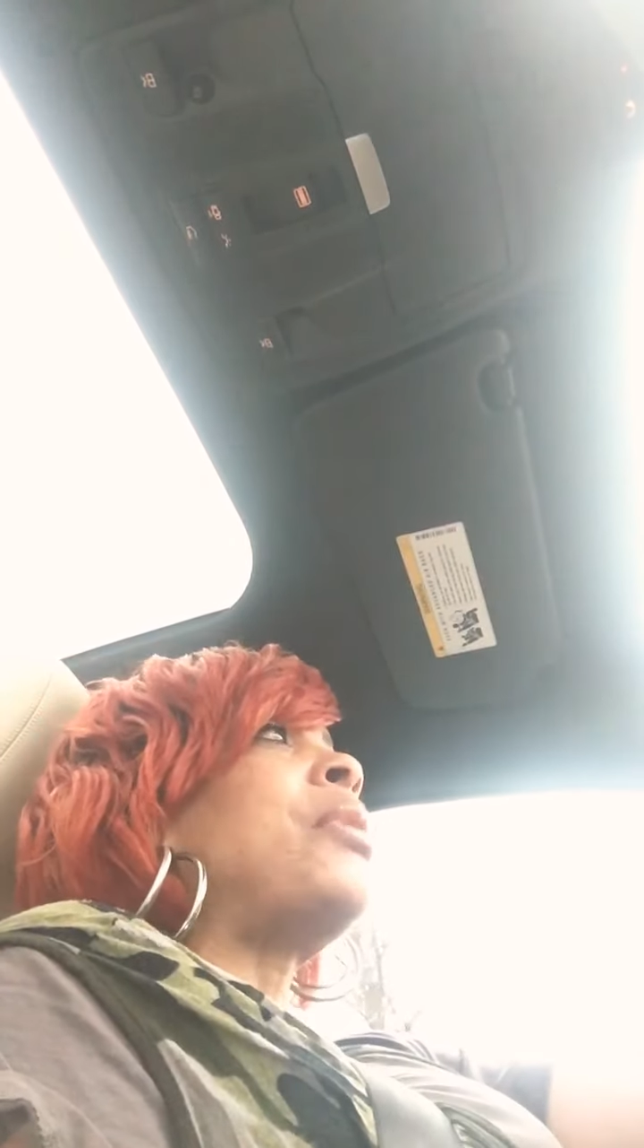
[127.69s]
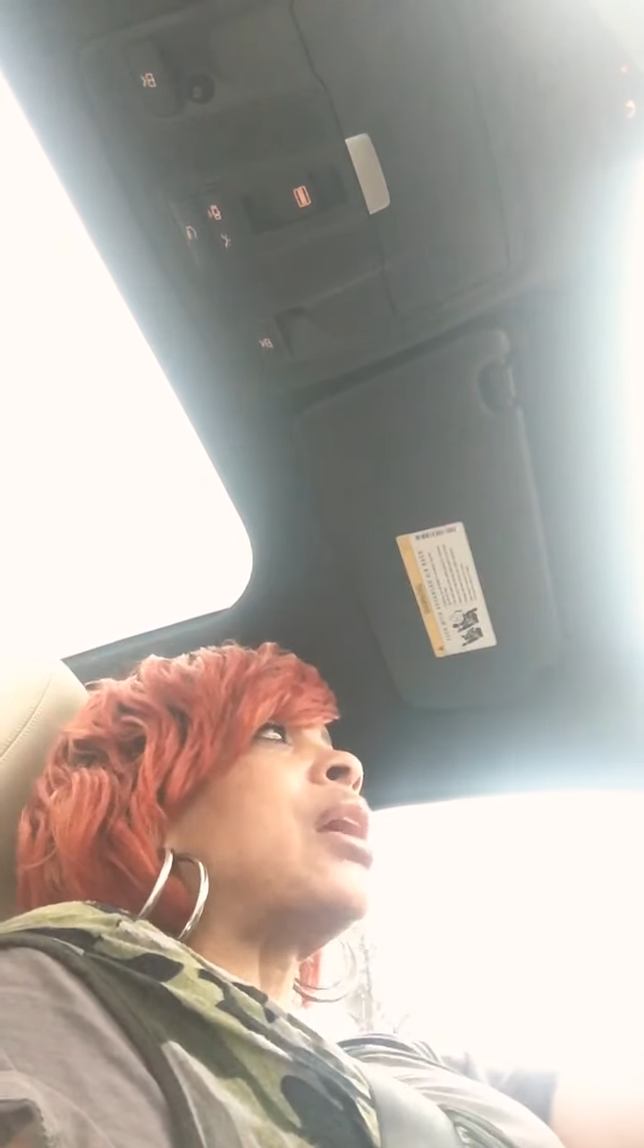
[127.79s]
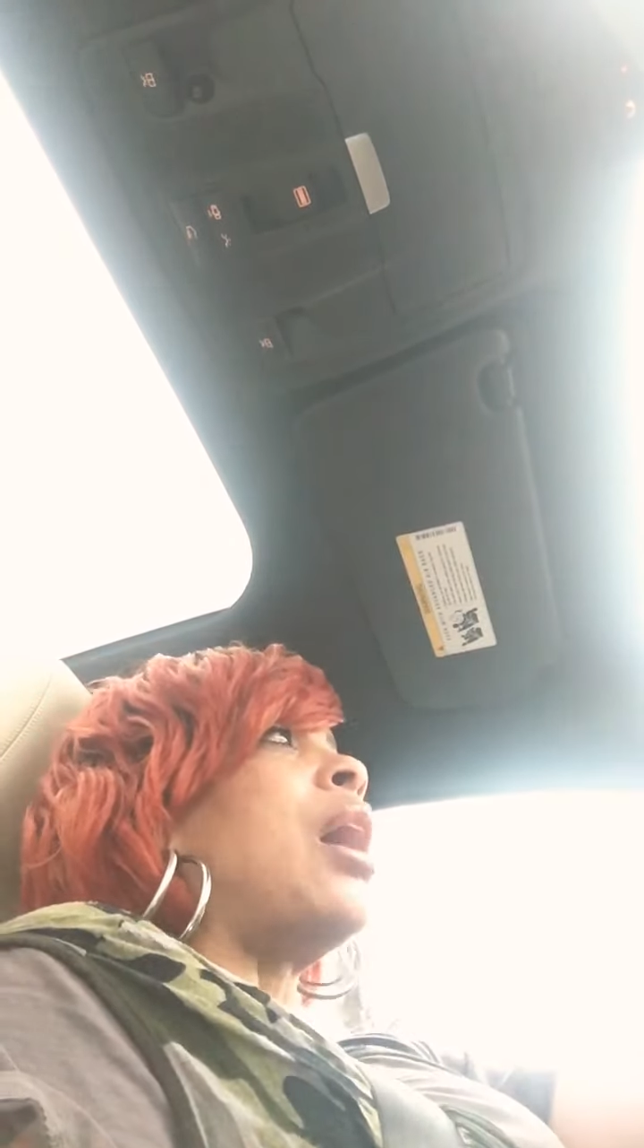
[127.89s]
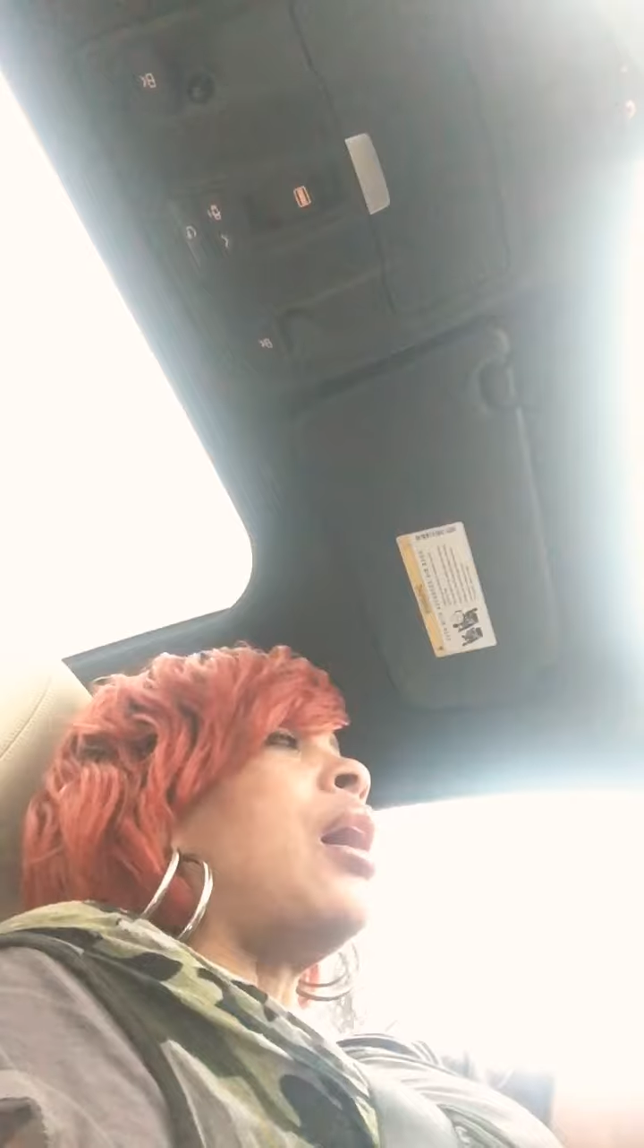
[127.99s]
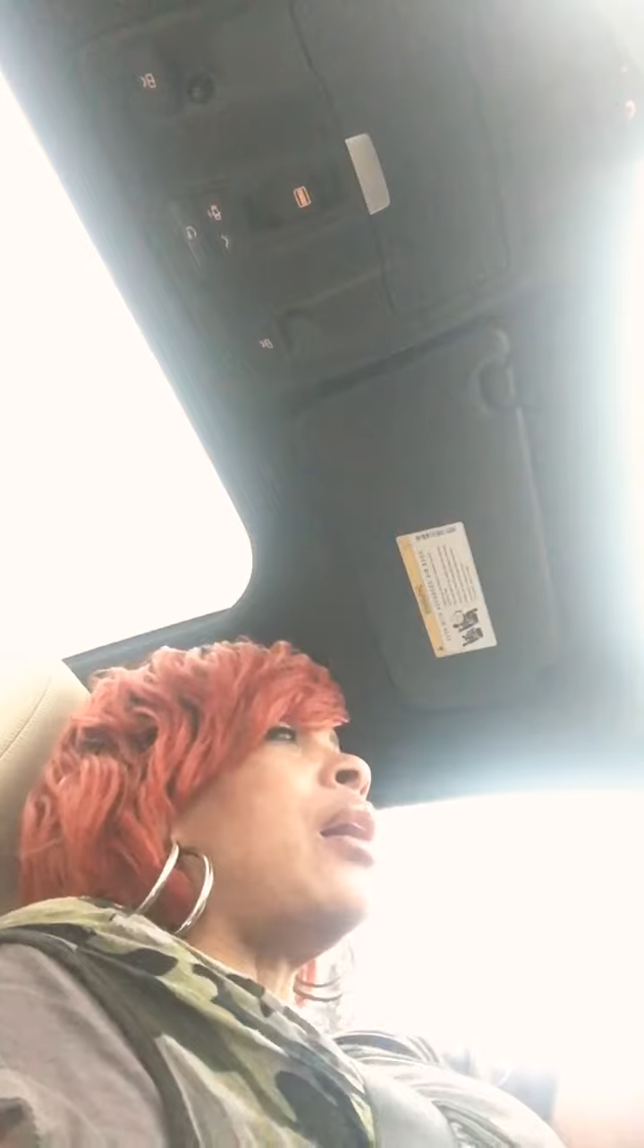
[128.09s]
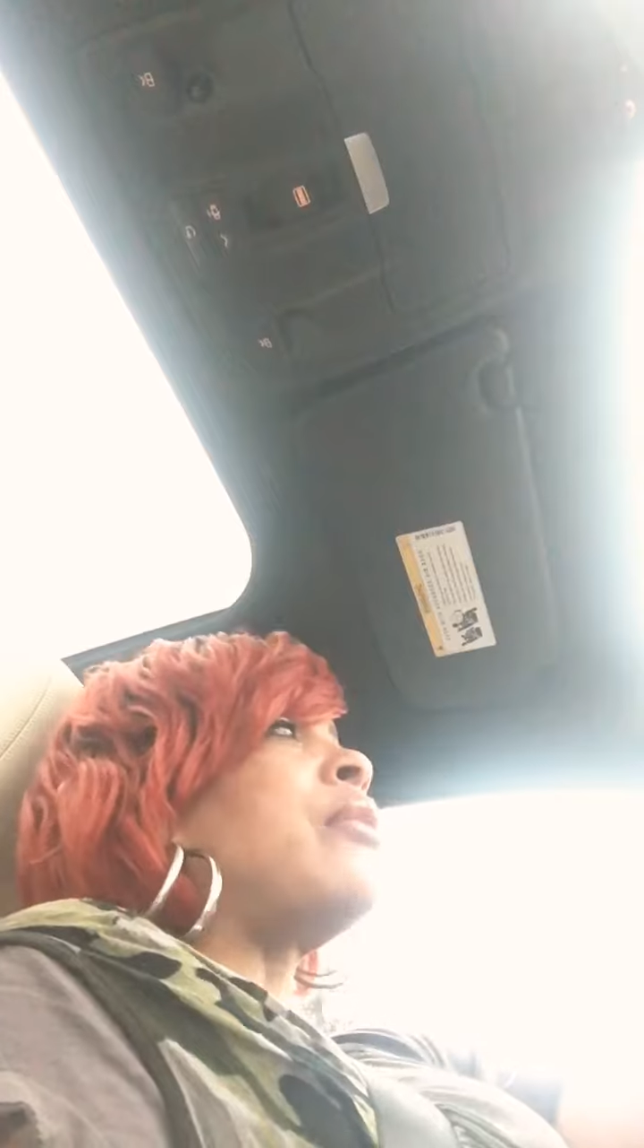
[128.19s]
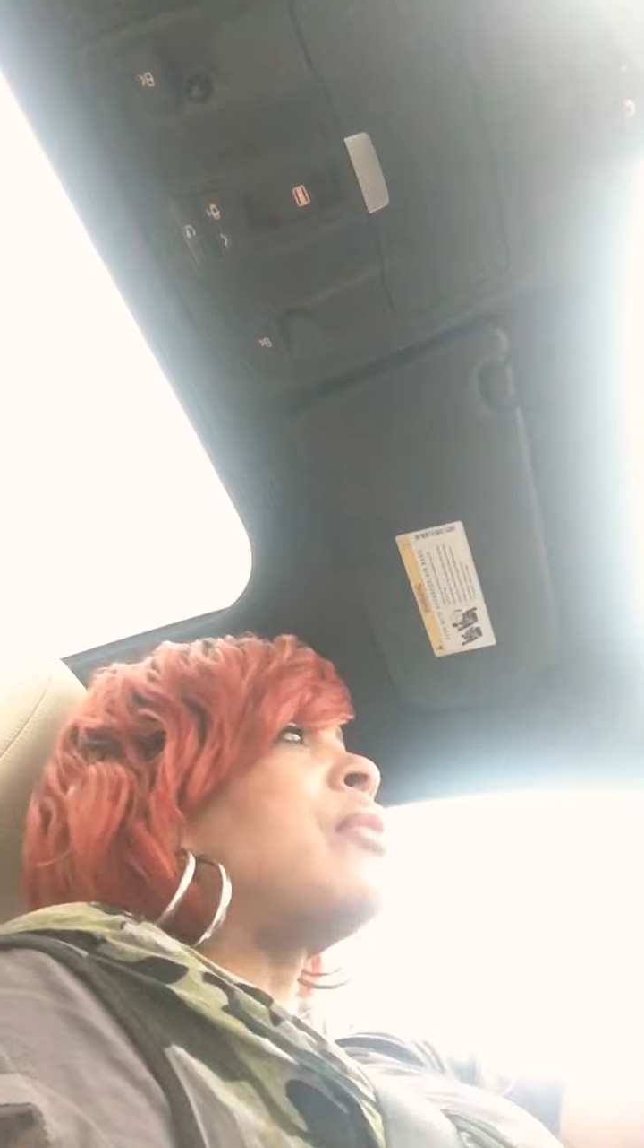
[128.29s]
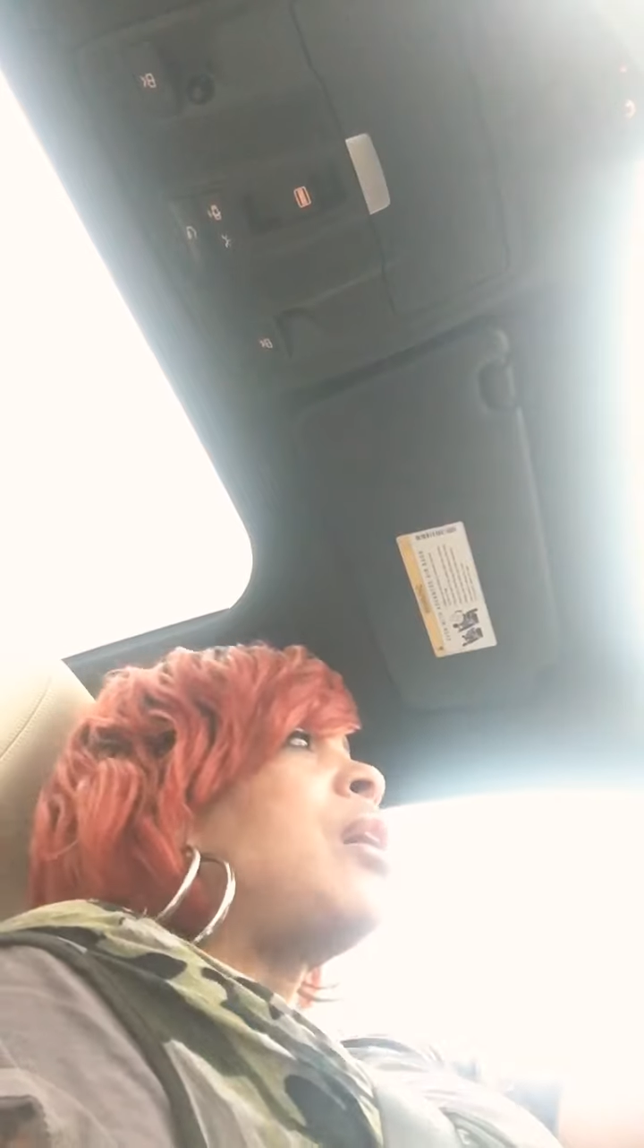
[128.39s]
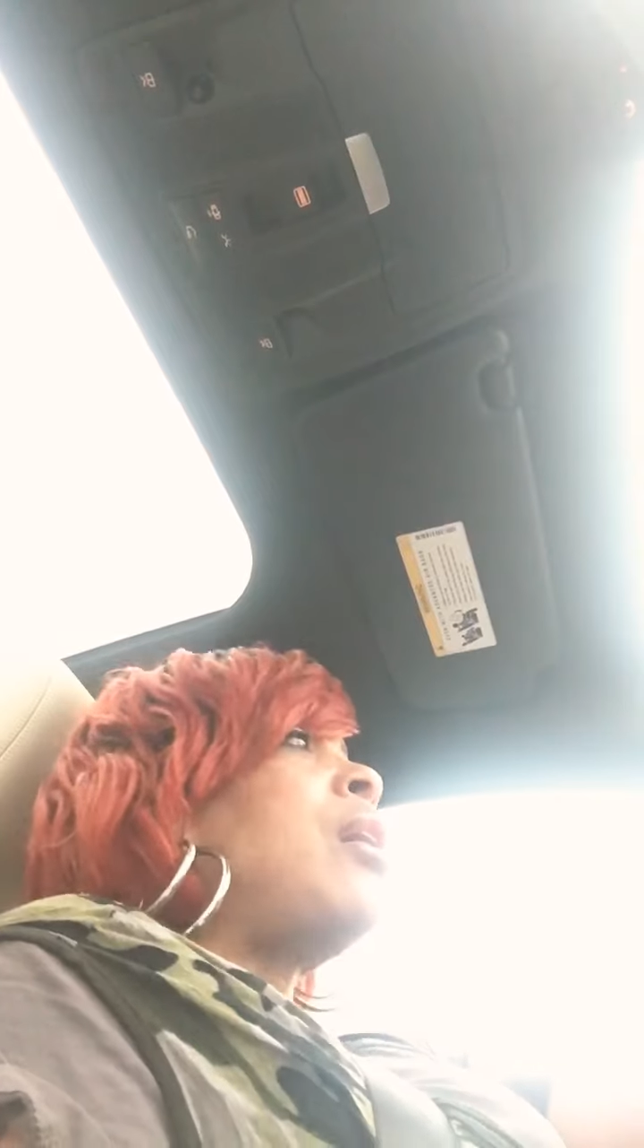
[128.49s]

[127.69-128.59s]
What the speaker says: because